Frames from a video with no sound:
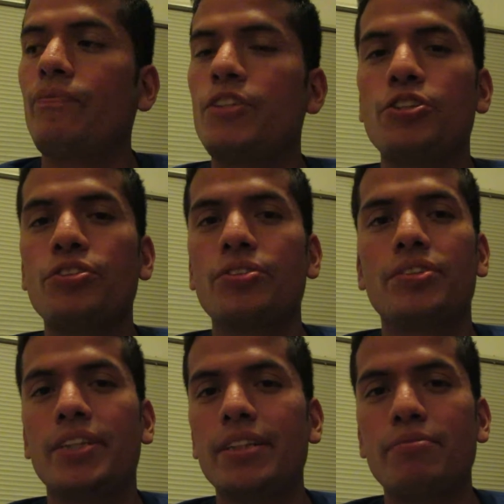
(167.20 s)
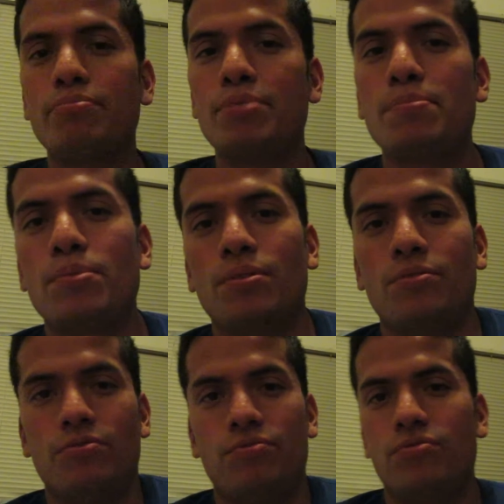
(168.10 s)
just to save people
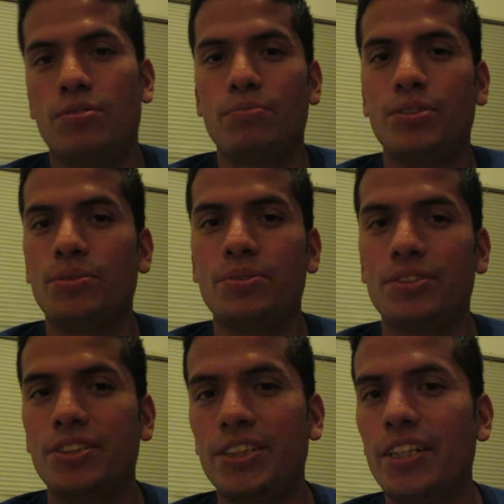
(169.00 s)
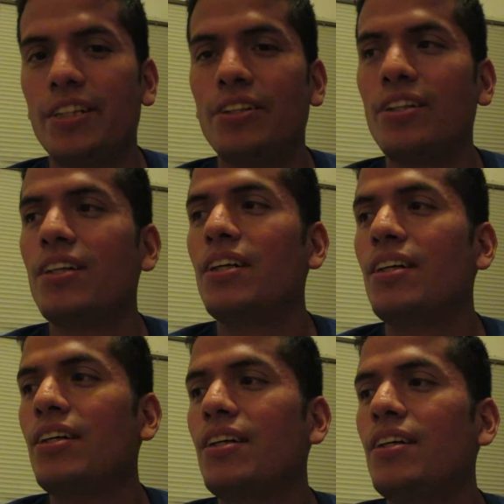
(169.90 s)
from going to jail
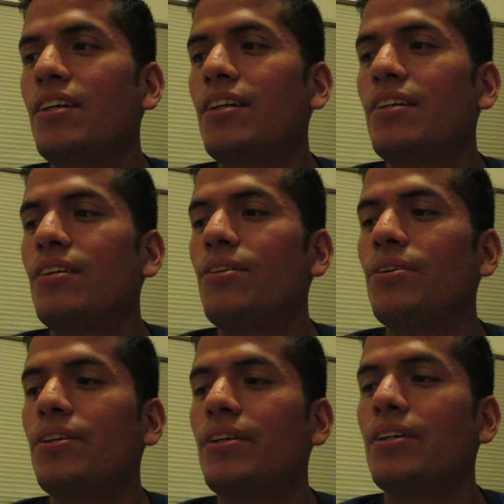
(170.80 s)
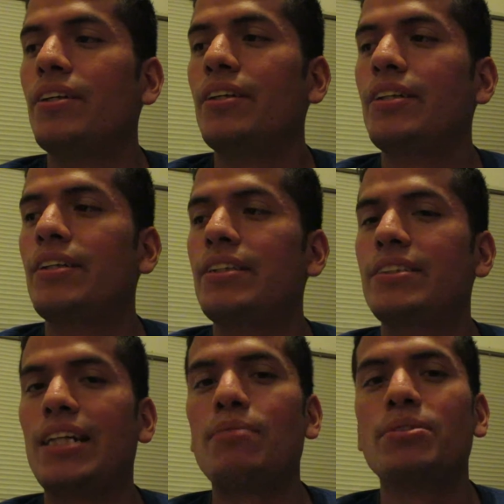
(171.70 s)
or
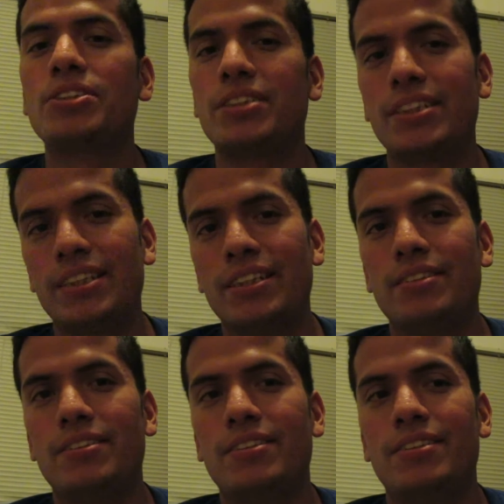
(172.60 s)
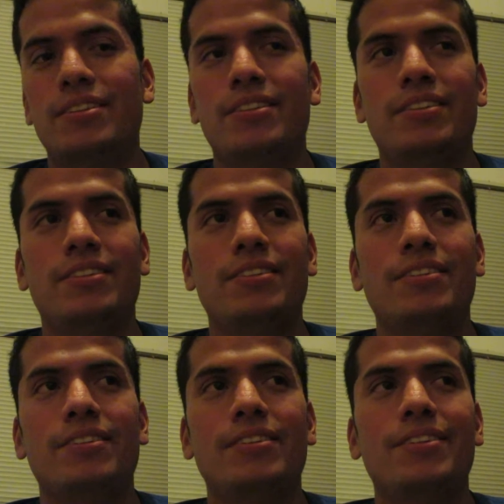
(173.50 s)
establishing that,
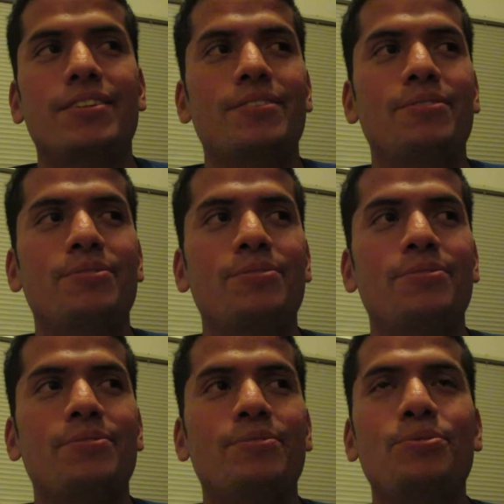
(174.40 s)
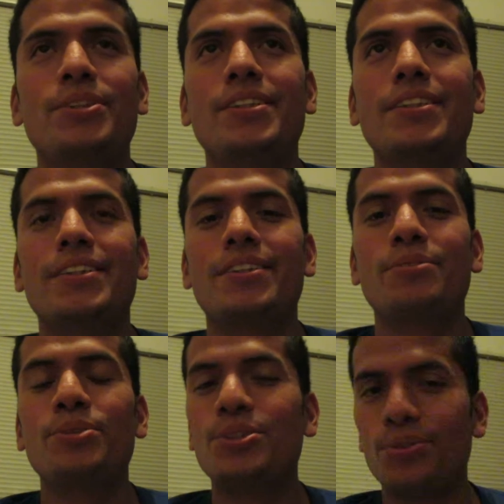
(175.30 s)
you know, we
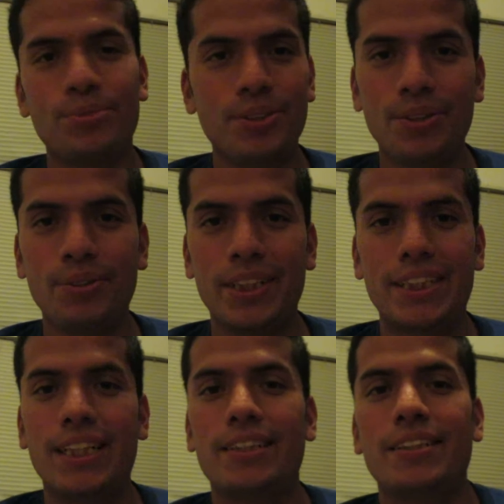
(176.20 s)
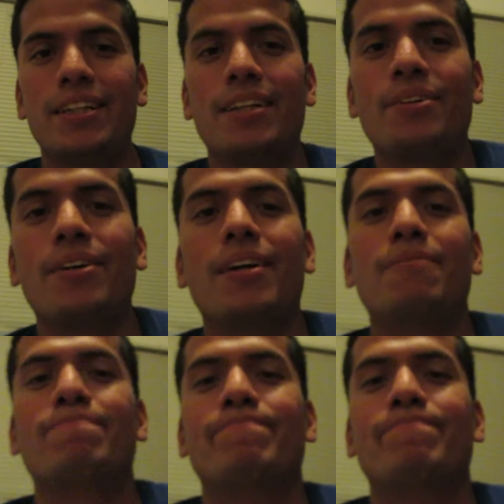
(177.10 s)
don't know exactly how